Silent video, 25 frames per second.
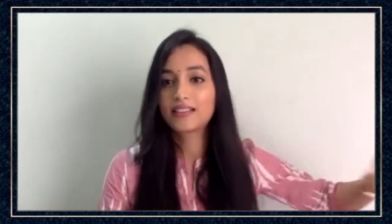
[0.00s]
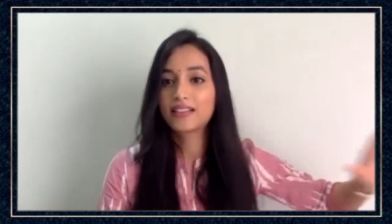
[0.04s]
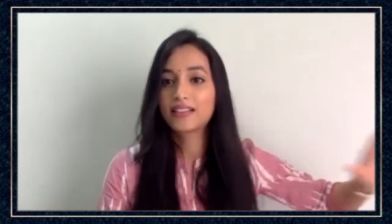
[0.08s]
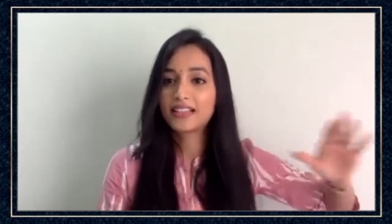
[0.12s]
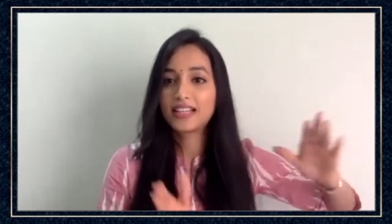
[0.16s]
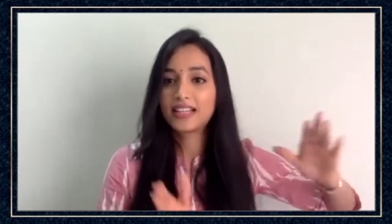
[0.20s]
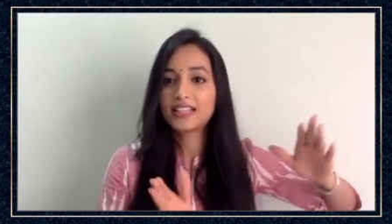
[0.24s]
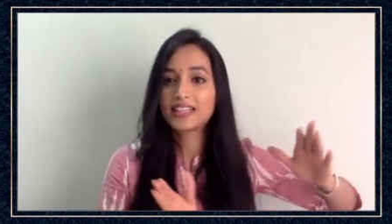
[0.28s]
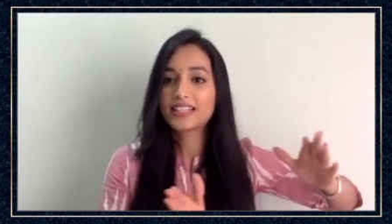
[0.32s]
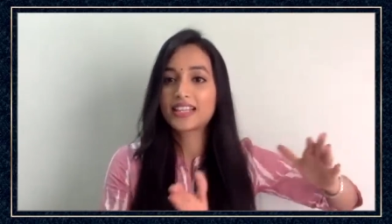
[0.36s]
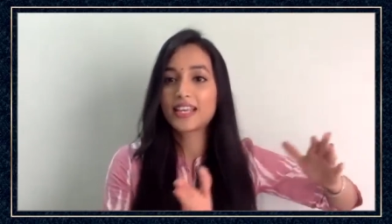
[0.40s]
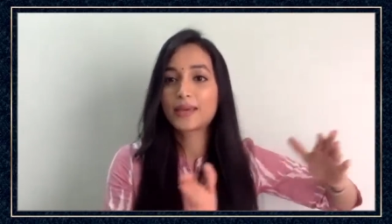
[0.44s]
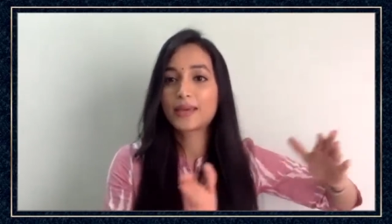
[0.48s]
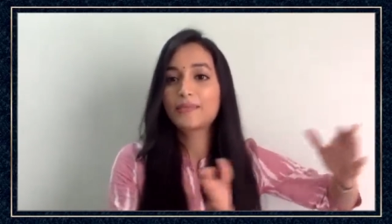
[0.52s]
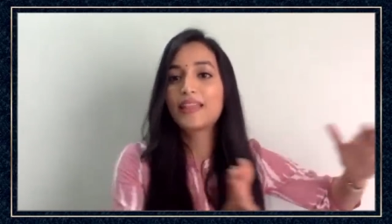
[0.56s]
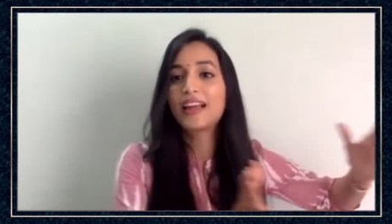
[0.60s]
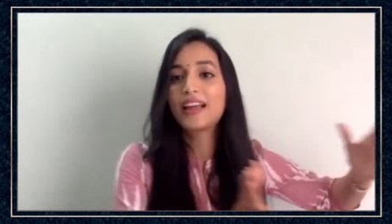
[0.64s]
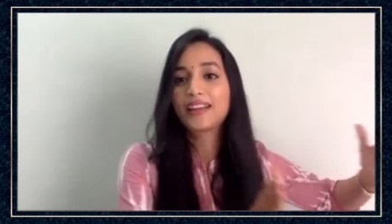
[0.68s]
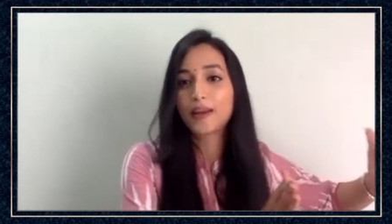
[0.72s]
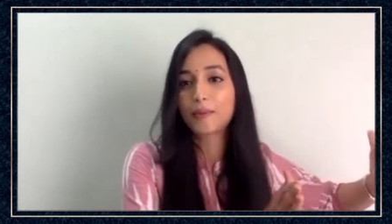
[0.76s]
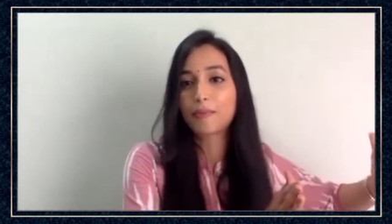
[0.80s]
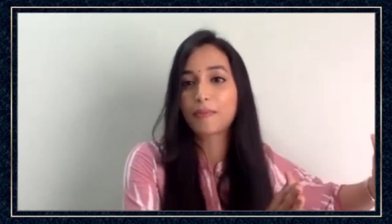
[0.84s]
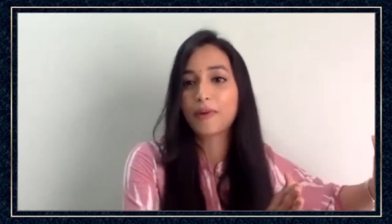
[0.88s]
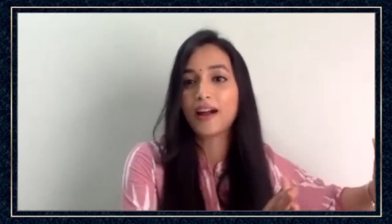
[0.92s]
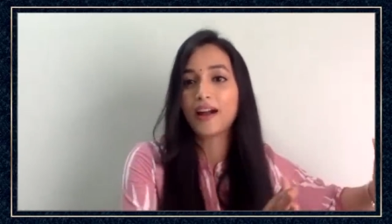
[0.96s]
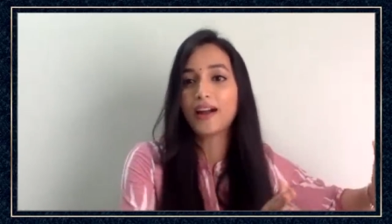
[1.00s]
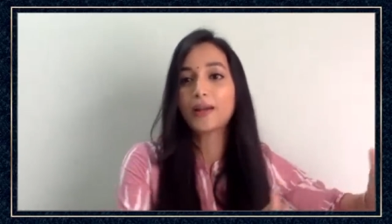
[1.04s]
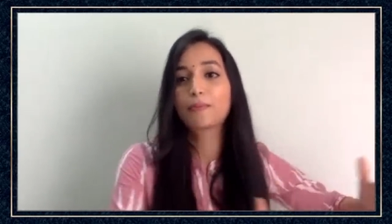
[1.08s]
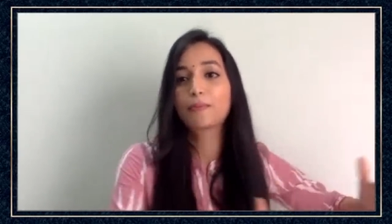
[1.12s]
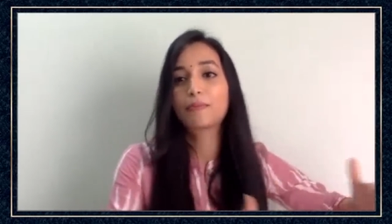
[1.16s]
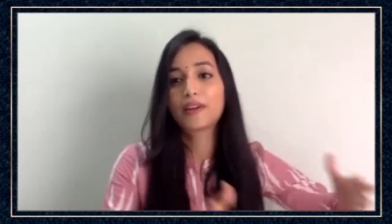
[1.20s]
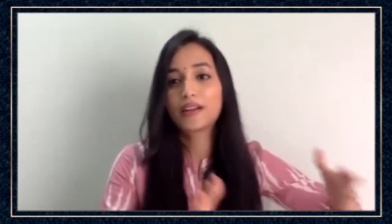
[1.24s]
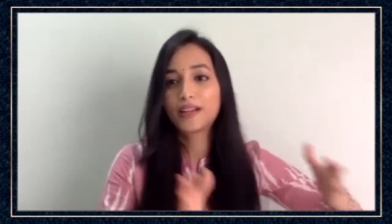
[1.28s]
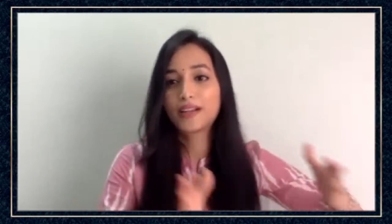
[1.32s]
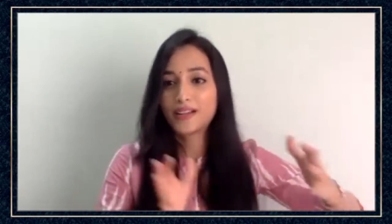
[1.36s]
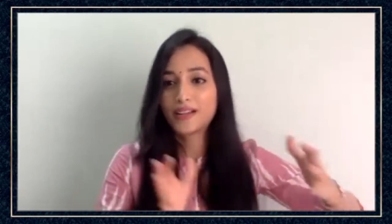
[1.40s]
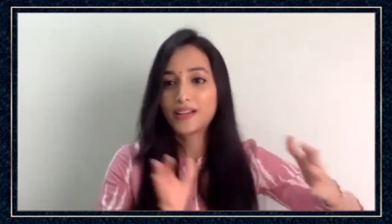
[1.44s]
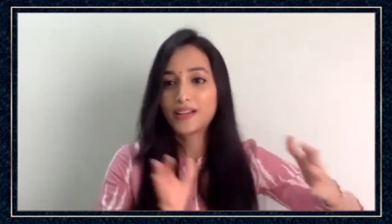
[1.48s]
Let's keep that apart.
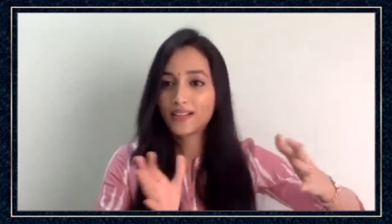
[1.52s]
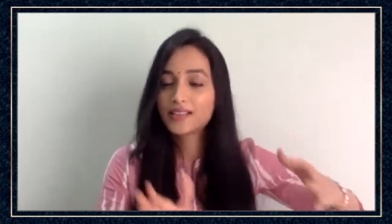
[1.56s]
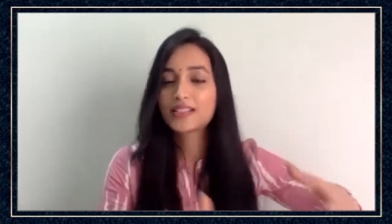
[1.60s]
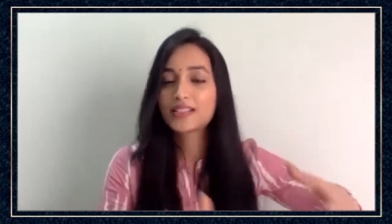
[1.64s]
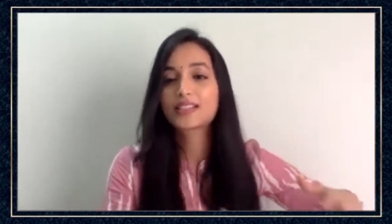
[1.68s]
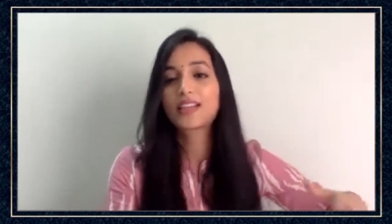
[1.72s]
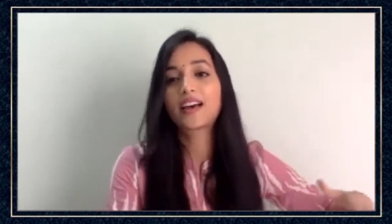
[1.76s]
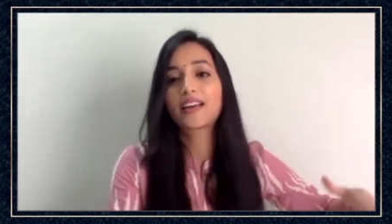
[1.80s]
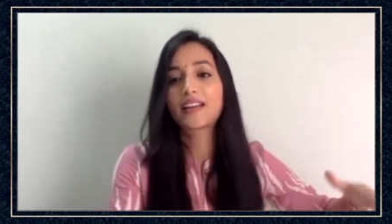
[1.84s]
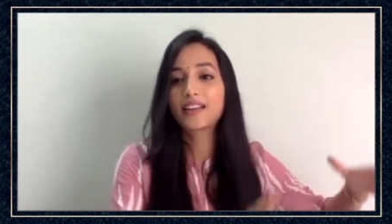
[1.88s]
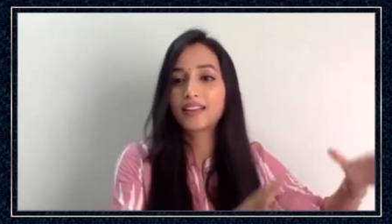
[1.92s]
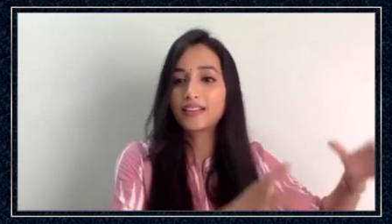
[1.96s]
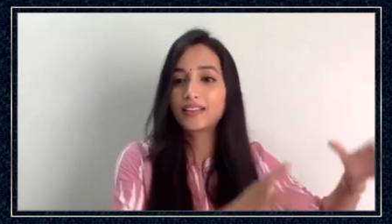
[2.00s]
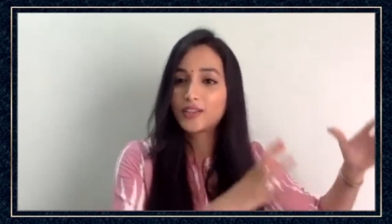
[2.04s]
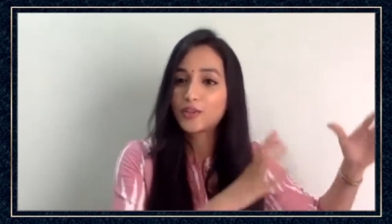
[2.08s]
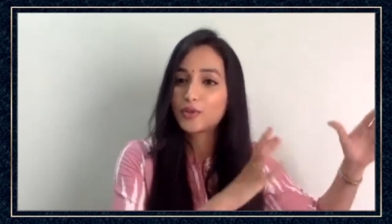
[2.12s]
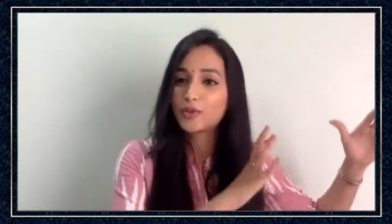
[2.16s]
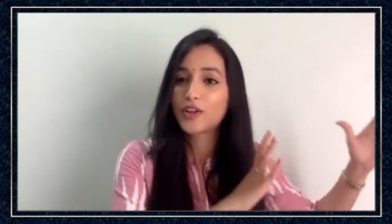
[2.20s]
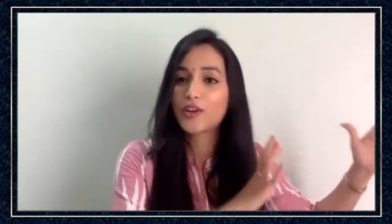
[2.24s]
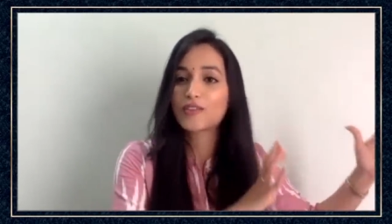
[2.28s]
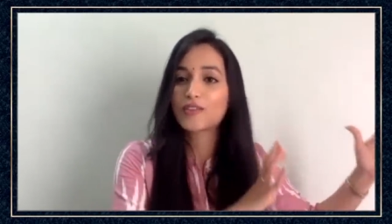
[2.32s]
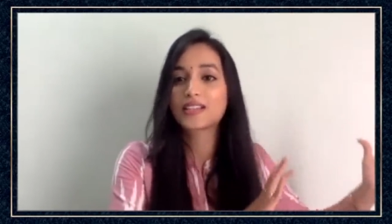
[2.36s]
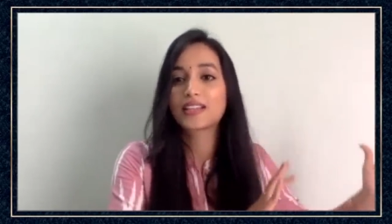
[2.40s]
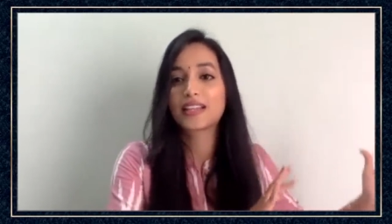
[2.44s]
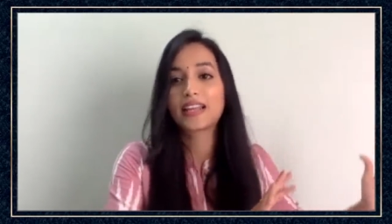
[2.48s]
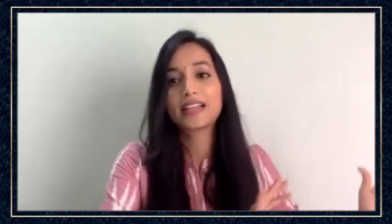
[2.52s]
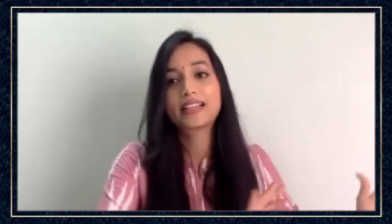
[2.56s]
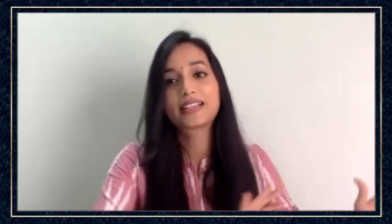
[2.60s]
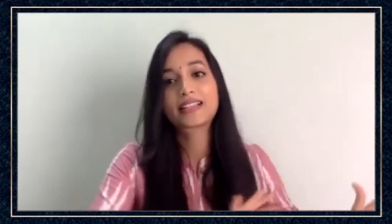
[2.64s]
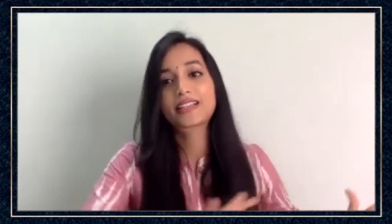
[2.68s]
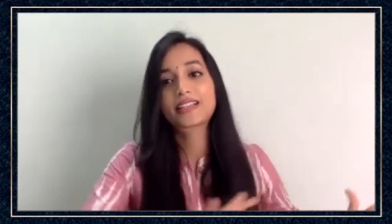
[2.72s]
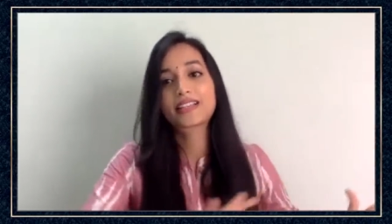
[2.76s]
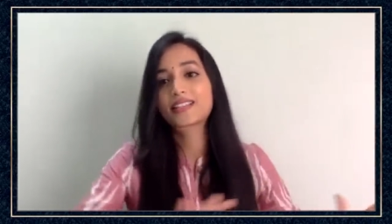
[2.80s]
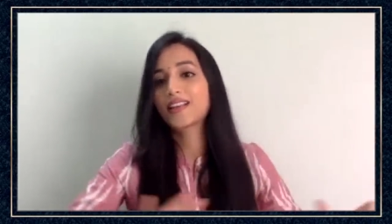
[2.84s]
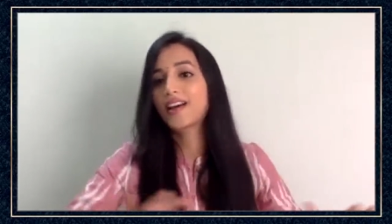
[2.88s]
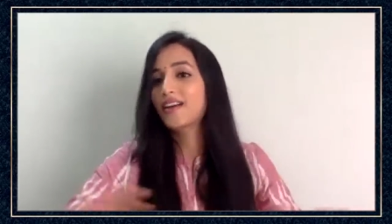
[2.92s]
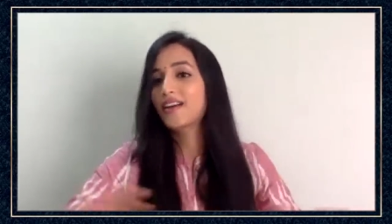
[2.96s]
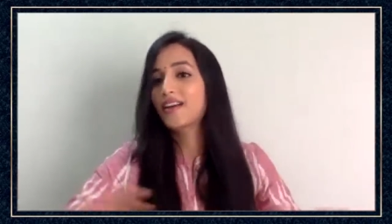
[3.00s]
But sare two thousand eight
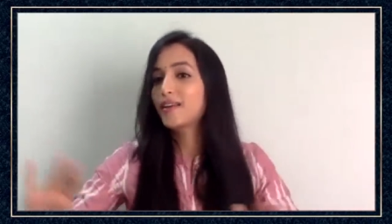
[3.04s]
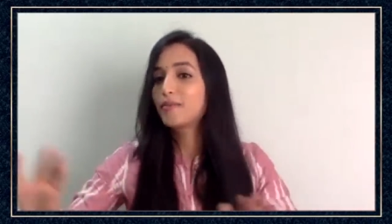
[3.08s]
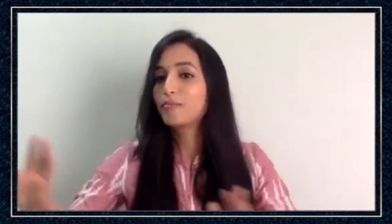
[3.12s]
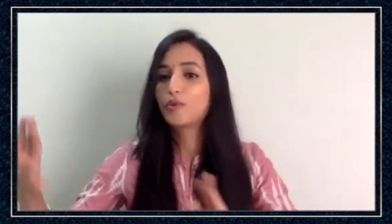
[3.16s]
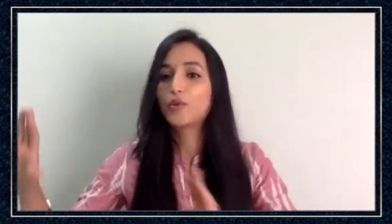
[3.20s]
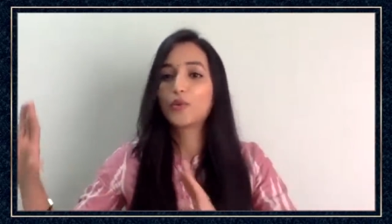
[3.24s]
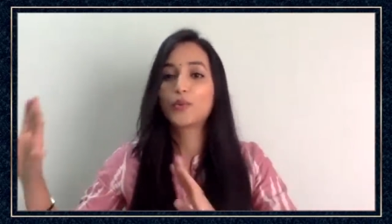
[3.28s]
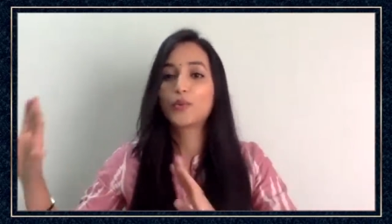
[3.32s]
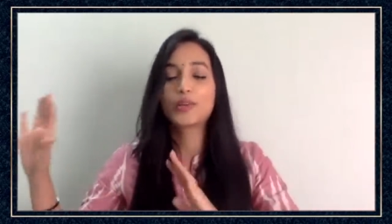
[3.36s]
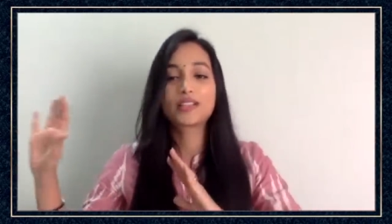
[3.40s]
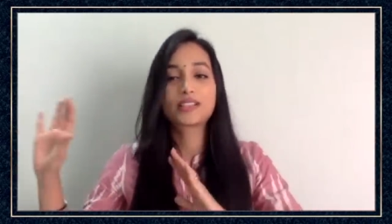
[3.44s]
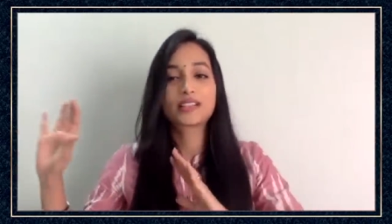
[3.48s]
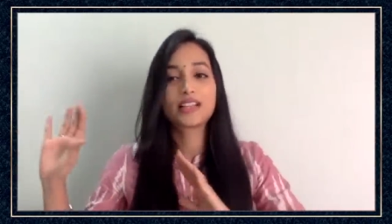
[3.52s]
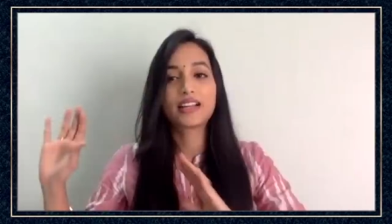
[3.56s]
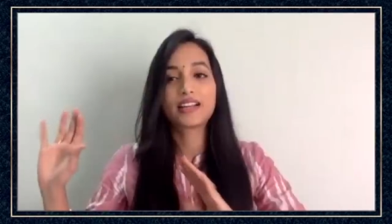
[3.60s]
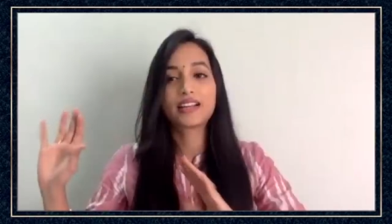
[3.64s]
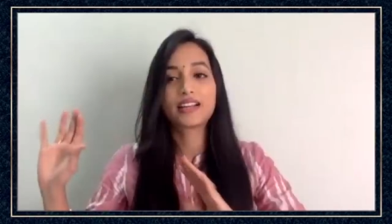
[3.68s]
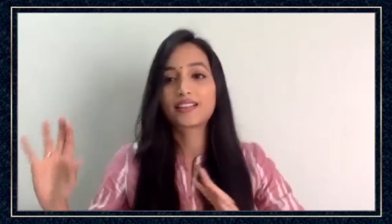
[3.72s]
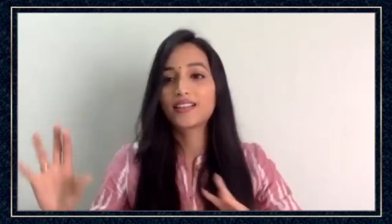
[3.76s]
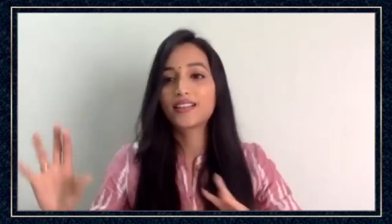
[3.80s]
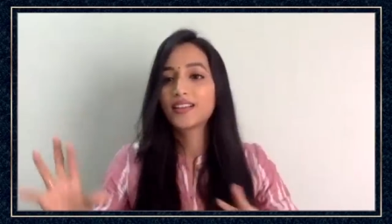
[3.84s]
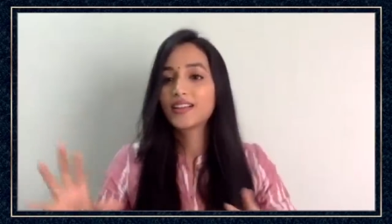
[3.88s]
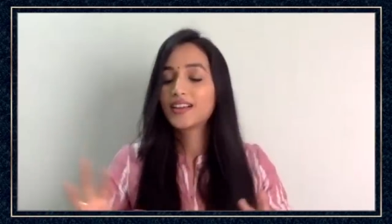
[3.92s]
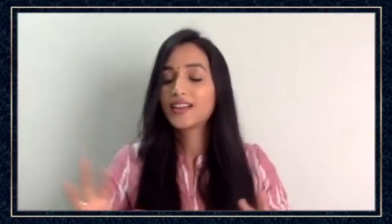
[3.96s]
se sare movies that